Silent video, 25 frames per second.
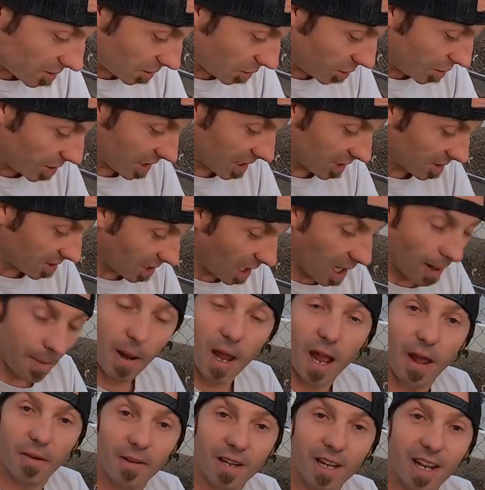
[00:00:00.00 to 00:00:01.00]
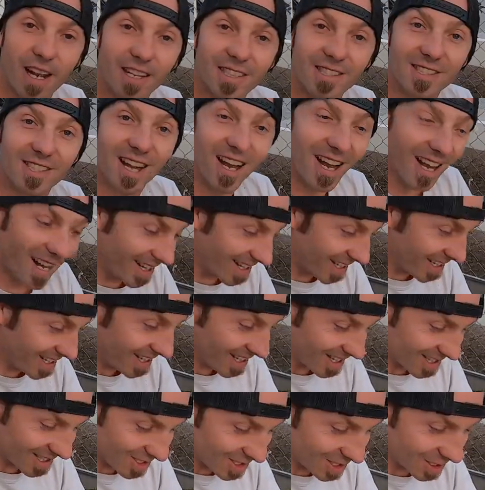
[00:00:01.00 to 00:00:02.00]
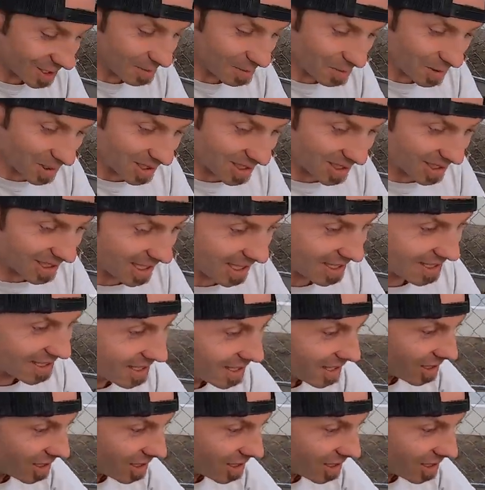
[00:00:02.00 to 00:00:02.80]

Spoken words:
so she can stop having anxiety and she can breathe again.